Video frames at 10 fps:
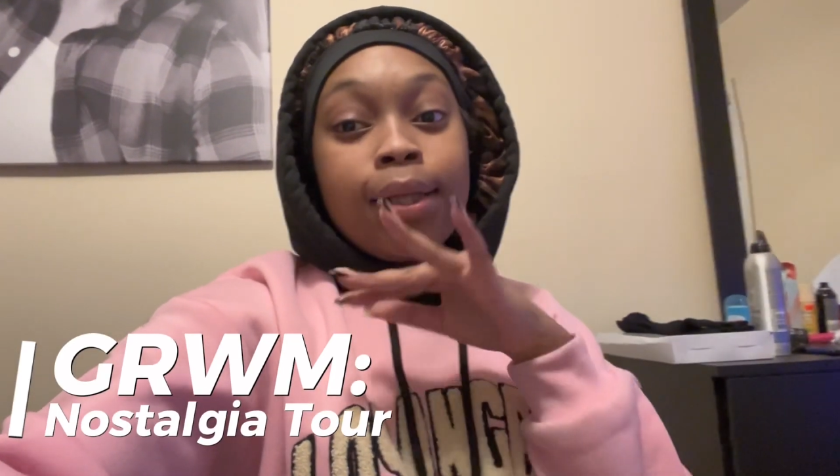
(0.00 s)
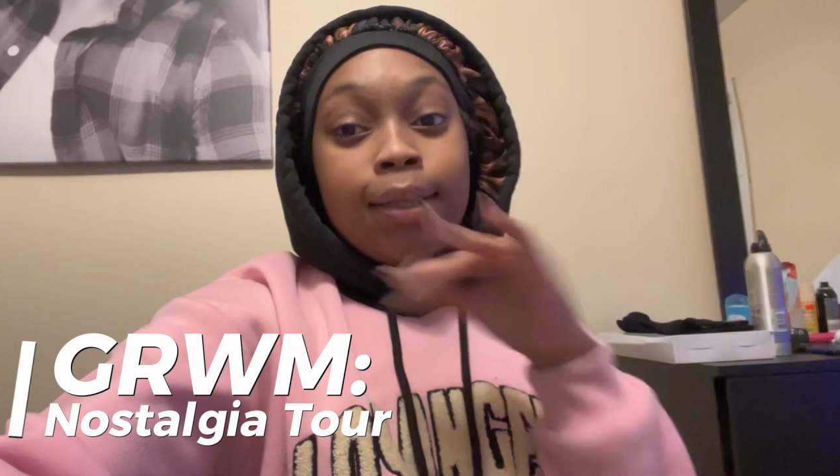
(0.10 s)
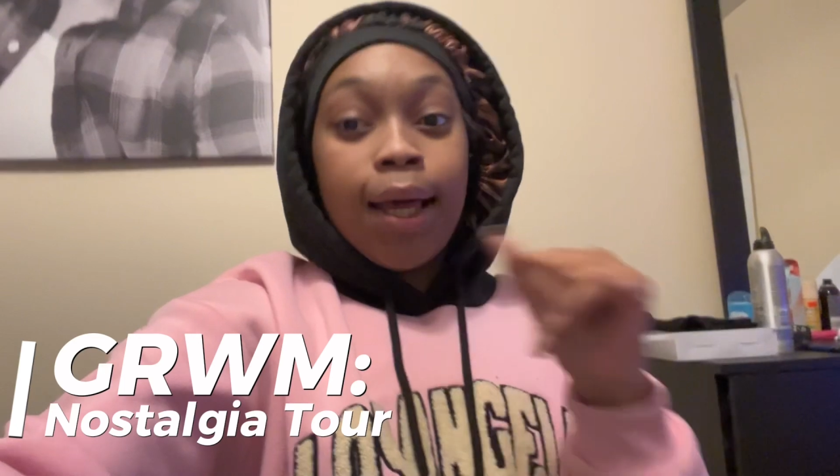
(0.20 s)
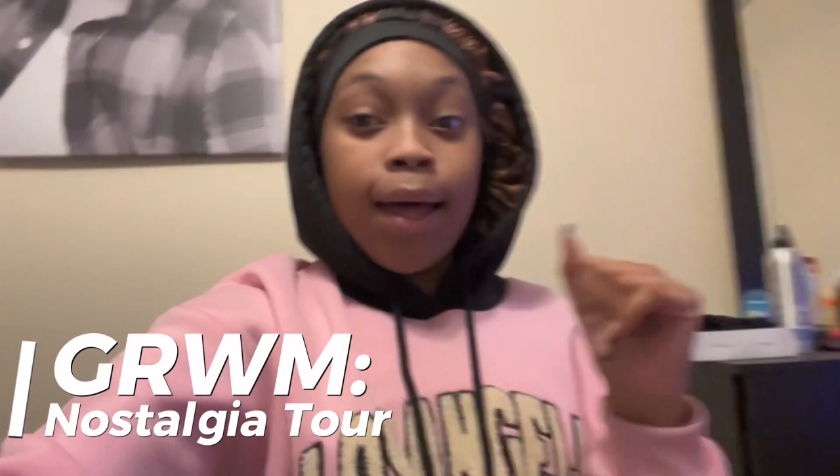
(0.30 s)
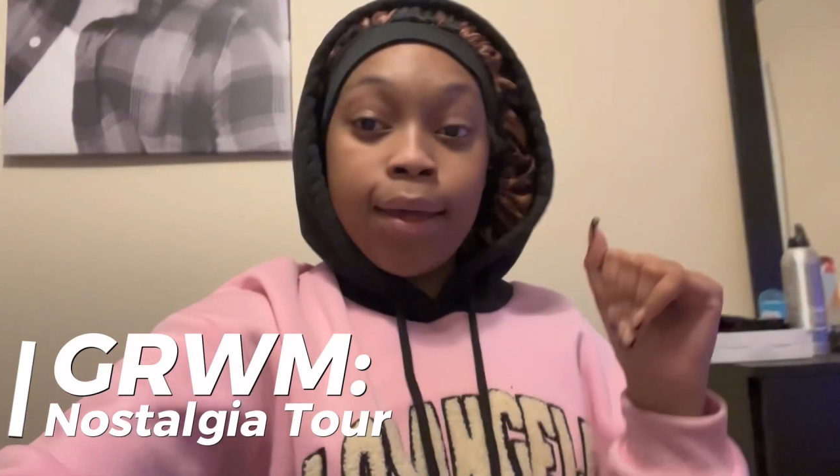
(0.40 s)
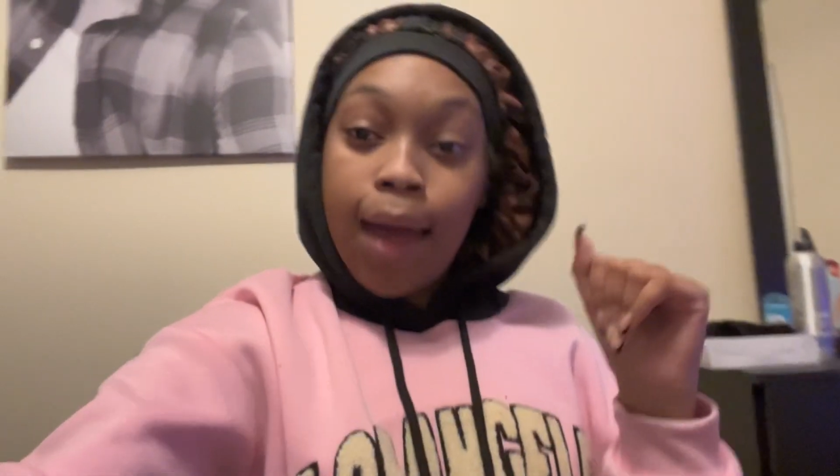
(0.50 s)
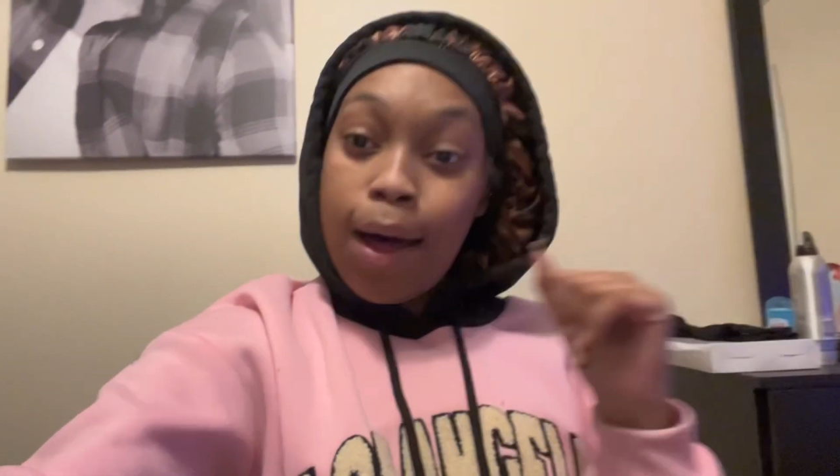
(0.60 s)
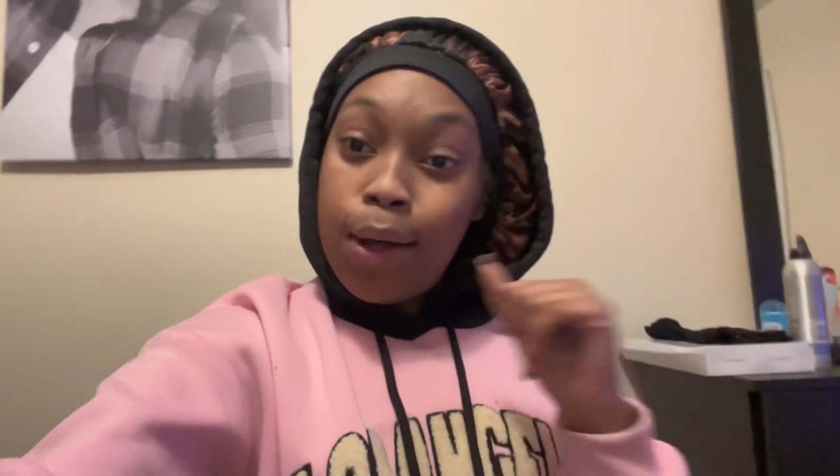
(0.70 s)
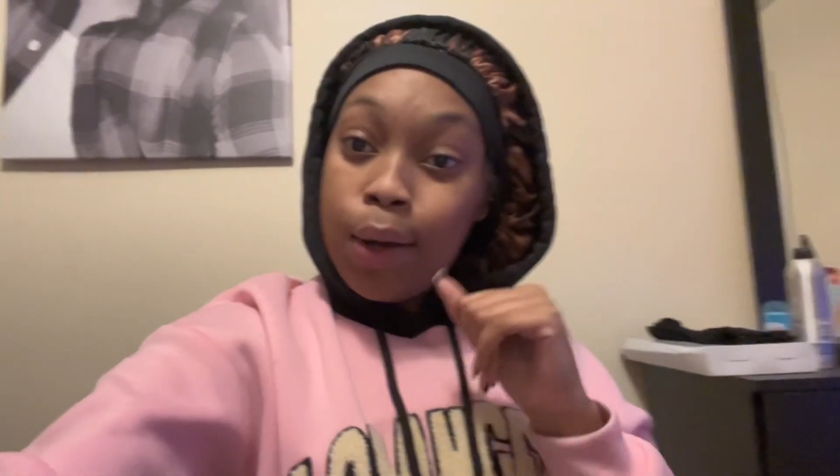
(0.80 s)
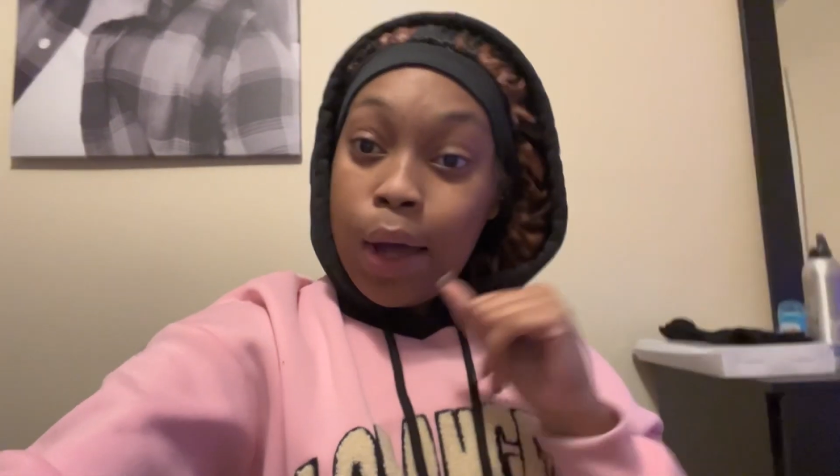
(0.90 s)
taking
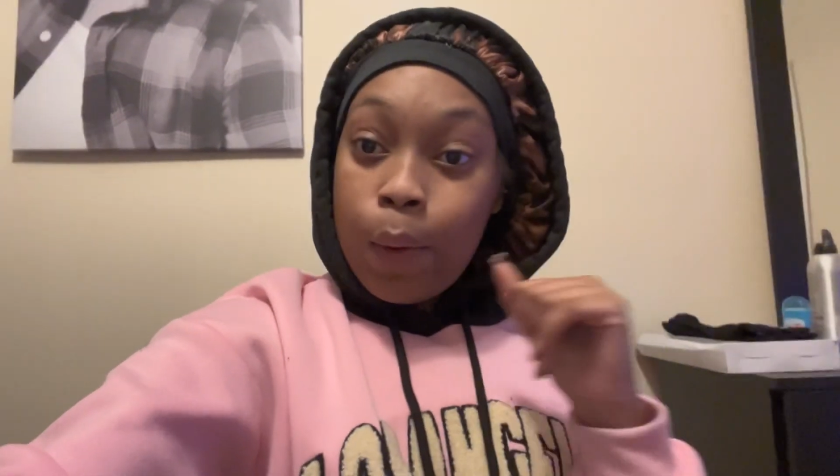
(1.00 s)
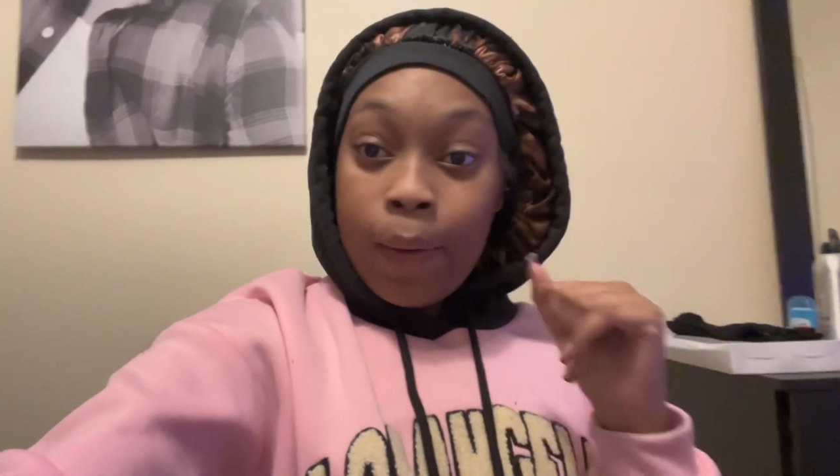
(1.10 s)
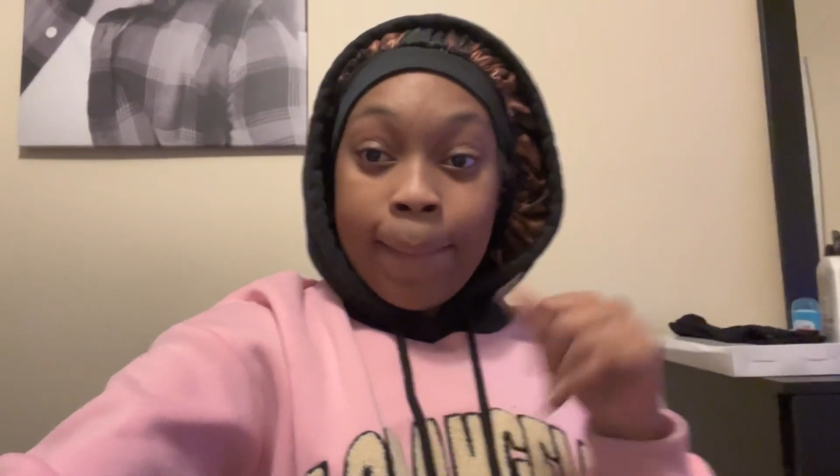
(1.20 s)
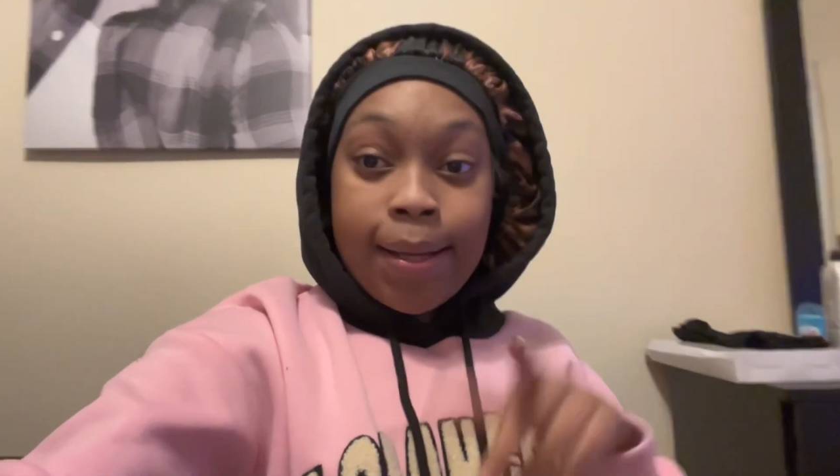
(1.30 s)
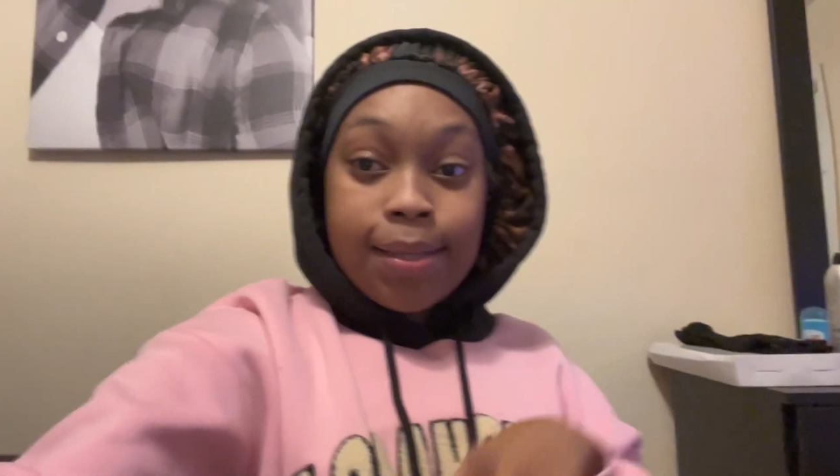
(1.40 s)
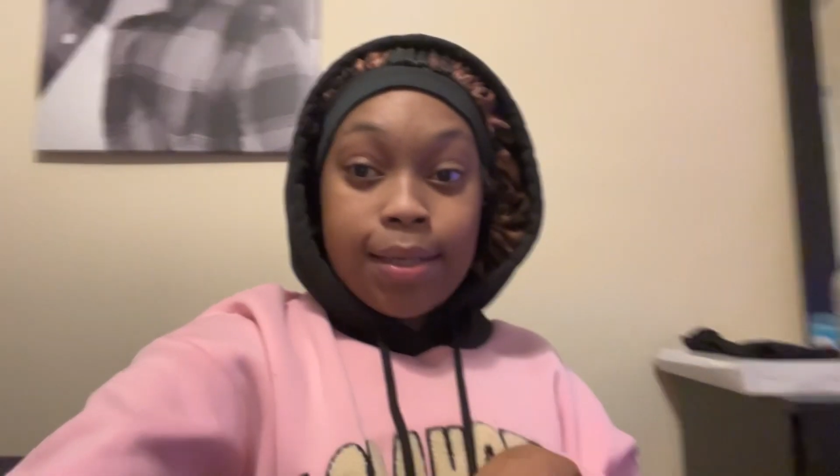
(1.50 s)
y'all along with me